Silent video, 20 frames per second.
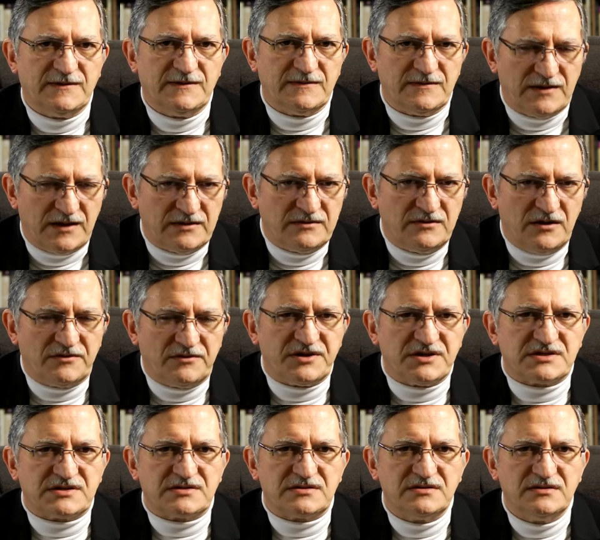And
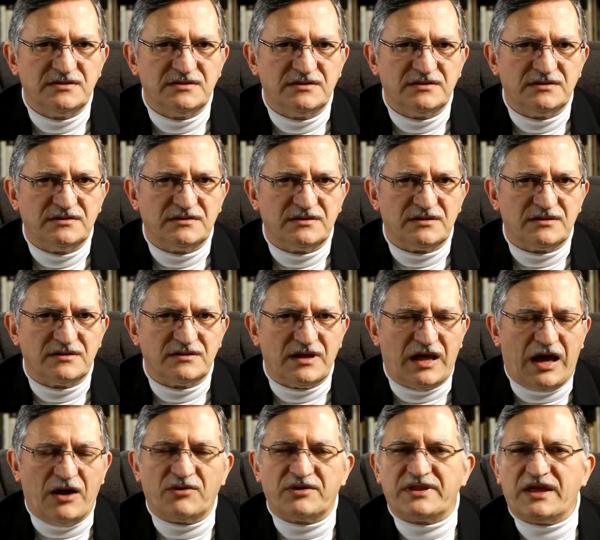notice
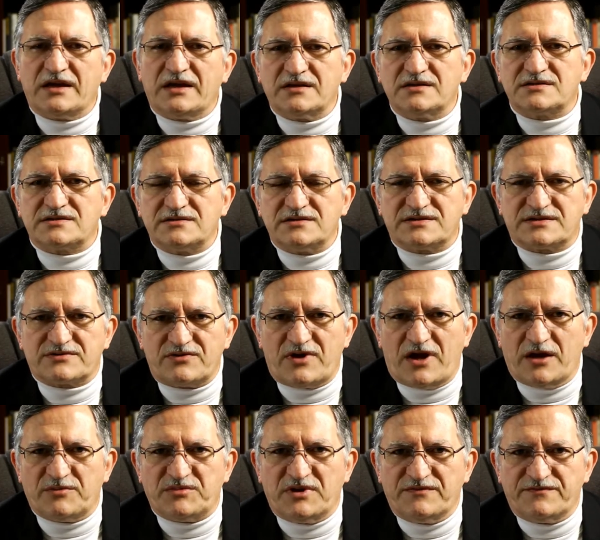how that is
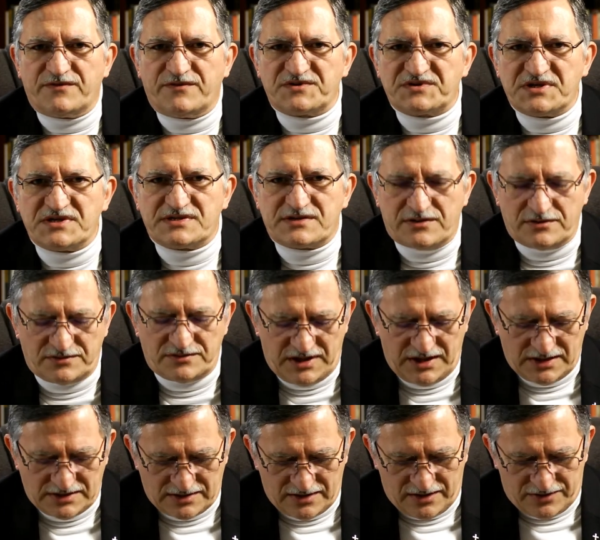described in verses
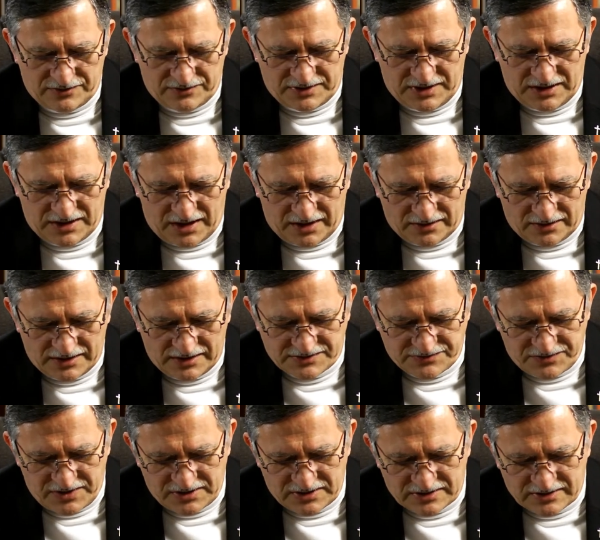38 and 39. Let's
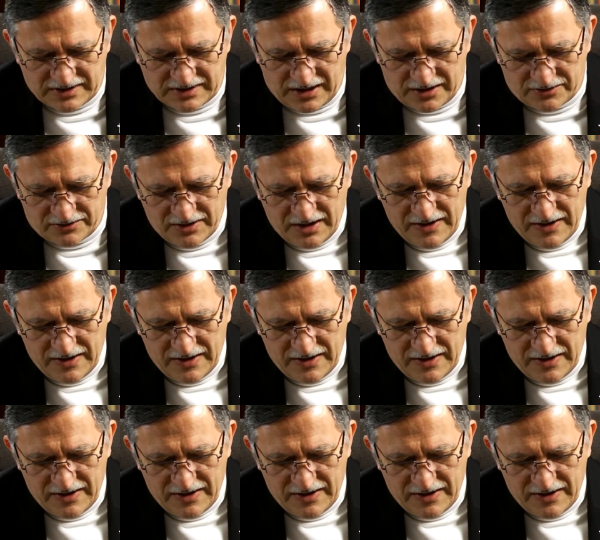read it together.